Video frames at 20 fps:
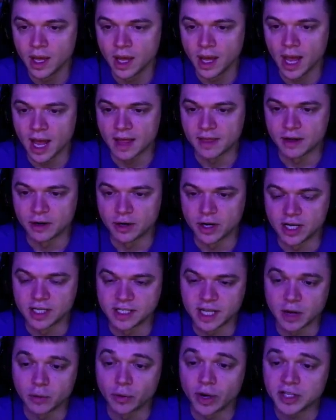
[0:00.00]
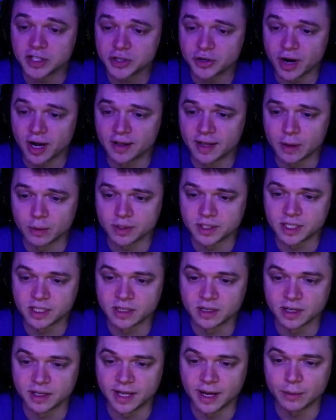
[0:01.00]
And there is a restaurant that will se
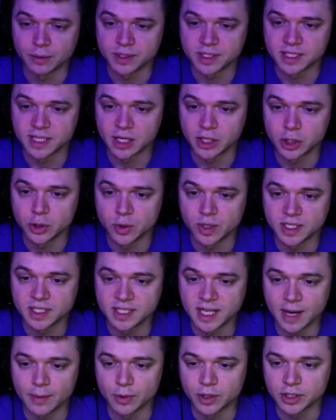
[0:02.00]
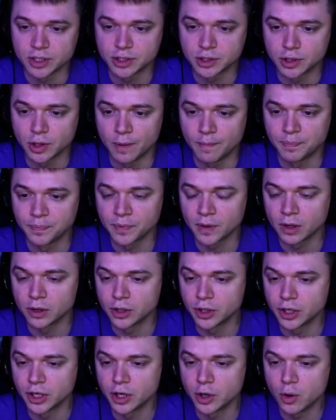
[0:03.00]
uh, that will sell you a sandwich. So
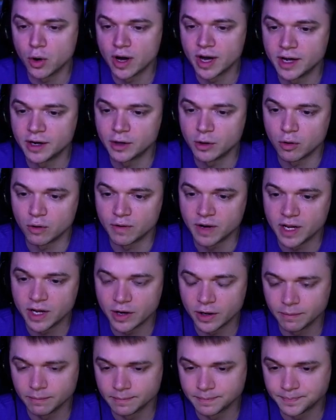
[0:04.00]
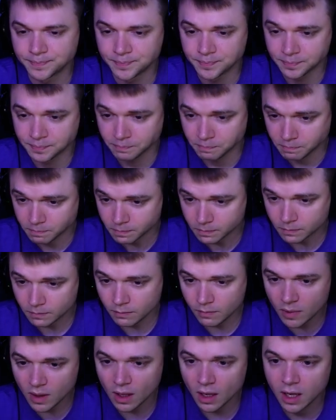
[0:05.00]
you're gonna go and go over here,
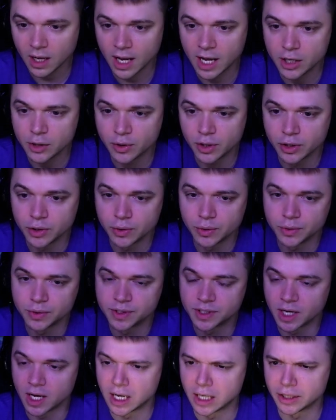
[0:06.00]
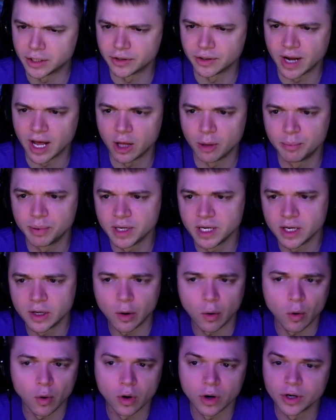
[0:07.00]
and you can use uh, your L P,
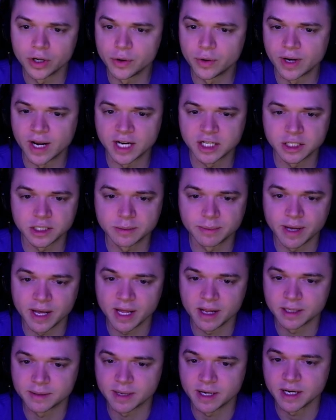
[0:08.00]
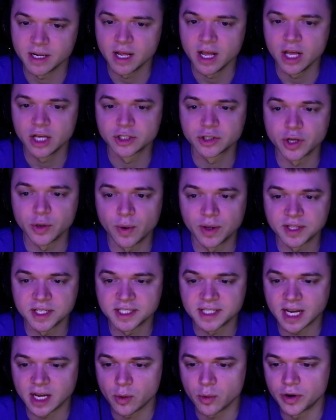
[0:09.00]
or you can actually spend. So you want the
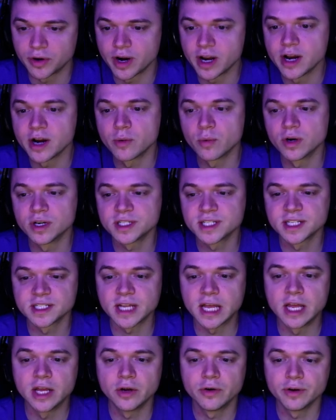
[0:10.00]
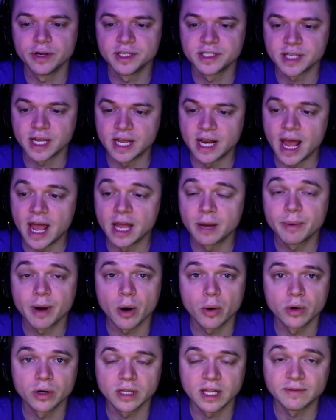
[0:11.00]
second one right here where it says increase in egg
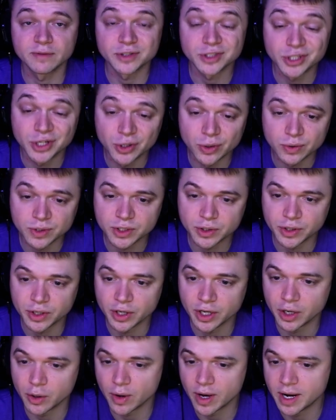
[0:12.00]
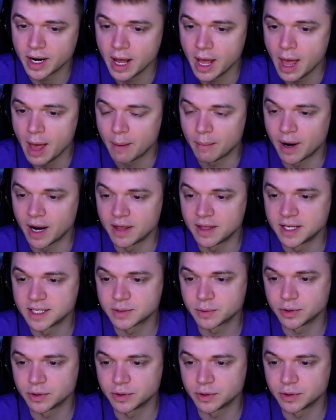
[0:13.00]
power level two. So you're gonna go ahead buy this.